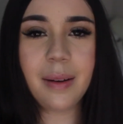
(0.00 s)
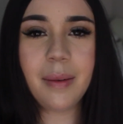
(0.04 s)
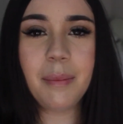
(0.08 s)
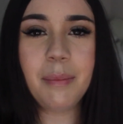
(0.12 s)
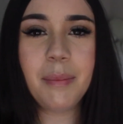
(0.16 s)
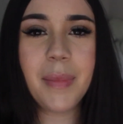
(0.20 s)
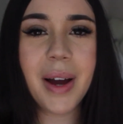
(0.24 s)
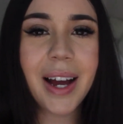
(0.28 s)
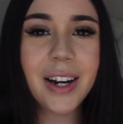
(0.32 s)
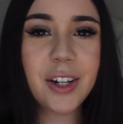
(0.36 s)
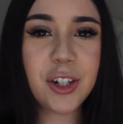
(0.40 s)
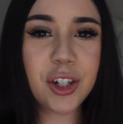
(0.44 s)

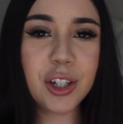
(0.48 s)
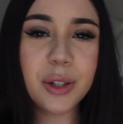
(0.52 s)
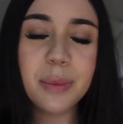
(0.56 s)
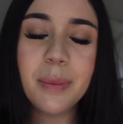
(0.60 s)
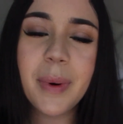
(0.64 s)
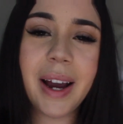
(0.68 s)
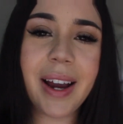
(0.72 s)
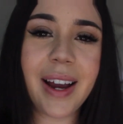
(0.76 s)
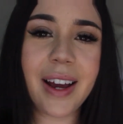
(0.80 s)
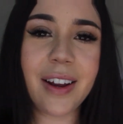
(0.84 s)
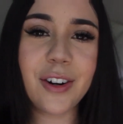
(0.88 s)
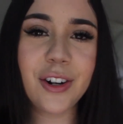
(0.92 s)
matches
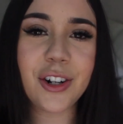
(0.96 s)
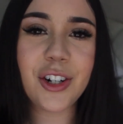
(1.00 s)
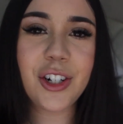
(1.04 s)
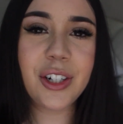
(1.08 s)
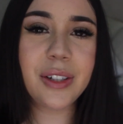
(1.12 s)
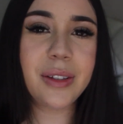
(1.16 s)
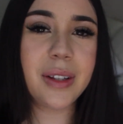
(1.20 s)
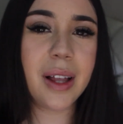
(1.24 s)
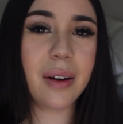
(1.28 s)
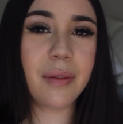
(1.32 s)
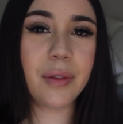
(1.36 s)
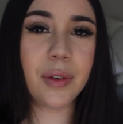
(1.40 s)
my
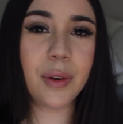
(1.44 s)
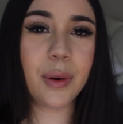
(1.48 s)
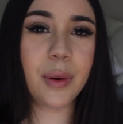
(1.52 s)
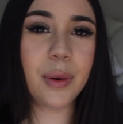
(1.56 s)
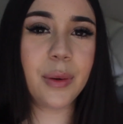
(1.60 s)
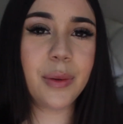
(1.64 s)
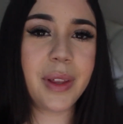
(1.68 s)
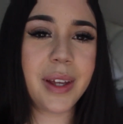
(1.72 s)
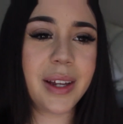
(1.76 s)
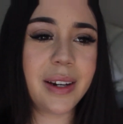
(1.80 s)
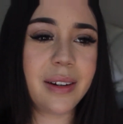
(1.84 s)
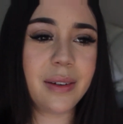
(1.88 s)
energy
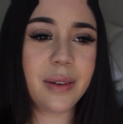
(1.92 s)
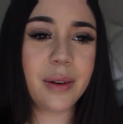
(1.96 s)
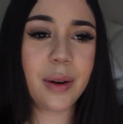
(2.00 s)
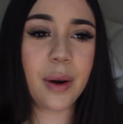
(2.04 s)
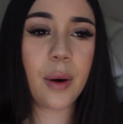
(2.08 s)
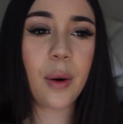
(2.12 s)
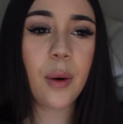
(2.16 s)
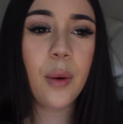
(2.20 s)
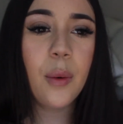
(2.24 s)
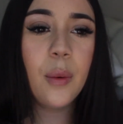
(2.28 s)
level, then